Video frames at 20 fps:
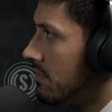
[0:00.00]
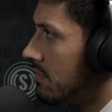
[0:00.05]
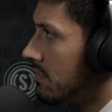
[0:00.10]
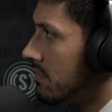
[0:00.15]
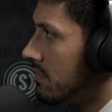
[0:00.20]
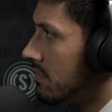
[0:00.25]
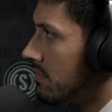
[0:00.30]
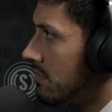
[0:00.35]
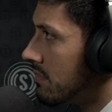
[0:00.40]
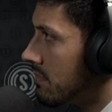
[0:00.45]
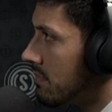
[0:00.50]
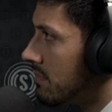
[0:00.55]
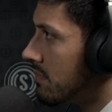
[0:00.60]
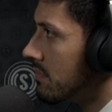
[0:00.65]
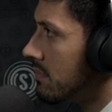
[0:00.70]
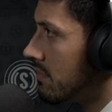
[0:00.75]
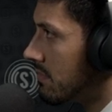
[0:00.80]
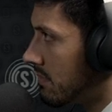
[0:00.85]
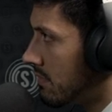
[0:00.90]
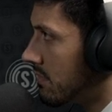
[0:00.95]

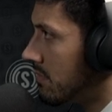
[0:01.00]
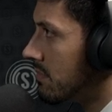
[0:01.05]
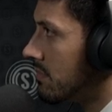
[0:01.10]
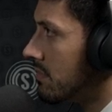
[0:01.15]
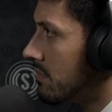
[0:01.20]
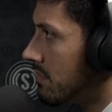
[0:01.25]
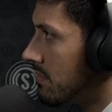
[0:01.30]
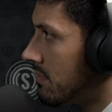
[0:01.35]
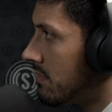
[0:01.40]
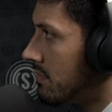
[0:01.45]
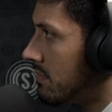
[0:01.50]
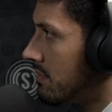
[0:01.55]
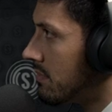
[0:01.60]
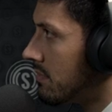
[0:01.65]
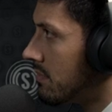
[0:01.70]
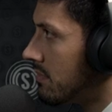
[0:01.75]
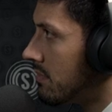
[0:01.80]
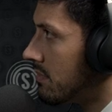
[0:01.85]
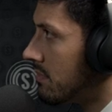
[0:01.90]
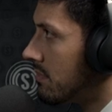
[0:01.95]

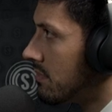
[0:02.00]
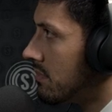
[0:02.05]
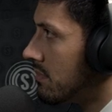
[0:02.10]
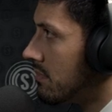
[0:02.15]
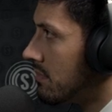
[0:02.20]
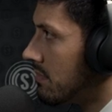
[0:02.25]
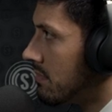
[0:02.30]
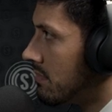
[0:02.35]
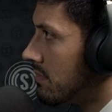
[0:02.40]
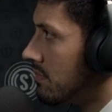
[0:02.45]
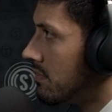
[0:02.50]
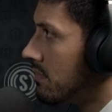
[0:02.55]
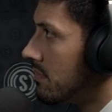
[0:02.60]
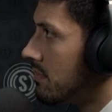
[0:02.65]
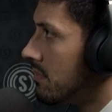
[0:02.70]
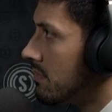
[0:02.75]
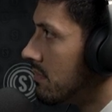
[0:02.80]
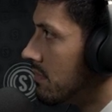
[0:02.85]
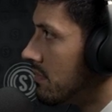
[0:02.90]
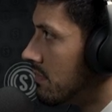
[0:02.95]

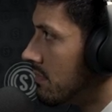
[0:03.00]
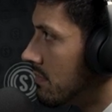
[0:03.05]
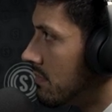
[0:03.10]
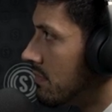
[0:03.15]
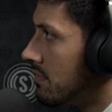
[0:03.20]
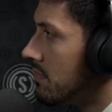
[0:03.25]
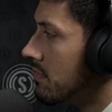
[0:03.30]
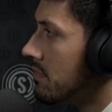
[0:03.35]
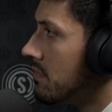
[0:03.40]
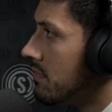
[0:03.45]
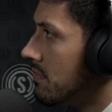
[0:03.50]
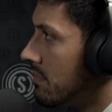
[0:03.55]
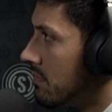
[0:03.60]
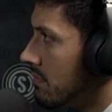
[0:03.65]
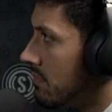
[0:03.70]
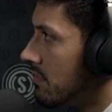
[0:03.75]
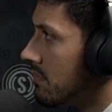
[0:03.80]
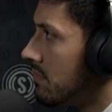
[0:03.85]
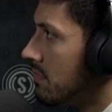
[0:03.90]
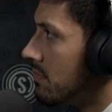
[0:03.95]

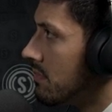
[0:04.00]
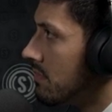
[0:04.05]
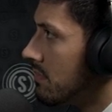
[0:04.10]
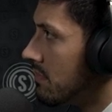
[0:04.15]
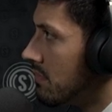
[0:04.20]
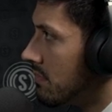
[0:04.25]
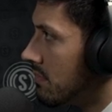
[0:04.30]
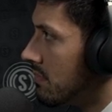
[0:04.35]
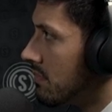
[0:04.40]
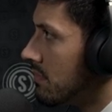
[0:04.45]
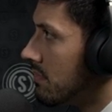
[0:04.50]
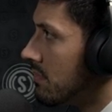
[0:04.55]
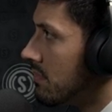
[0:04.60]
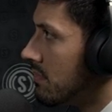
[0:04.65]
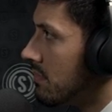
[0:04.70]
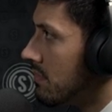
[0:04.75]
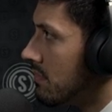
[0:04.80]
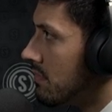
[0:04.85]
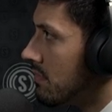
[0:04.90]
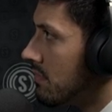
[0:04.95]

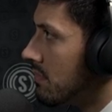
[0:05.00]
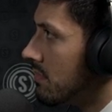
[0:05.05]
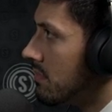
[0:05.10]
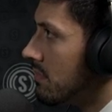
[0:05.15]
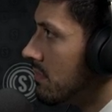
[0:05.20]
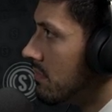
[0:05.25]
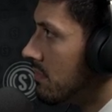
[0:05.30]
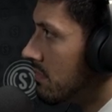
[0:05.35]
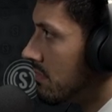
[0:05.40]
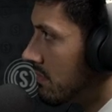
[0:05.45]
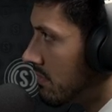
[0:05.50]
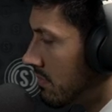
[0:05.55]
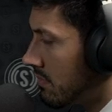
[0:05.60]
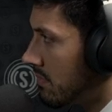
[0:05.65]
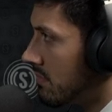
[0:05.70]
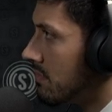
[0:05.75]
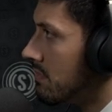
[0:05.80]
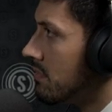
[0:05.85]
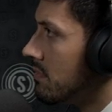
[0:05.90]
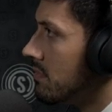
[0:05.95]

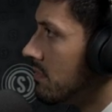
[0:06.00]
The person shown says nothing.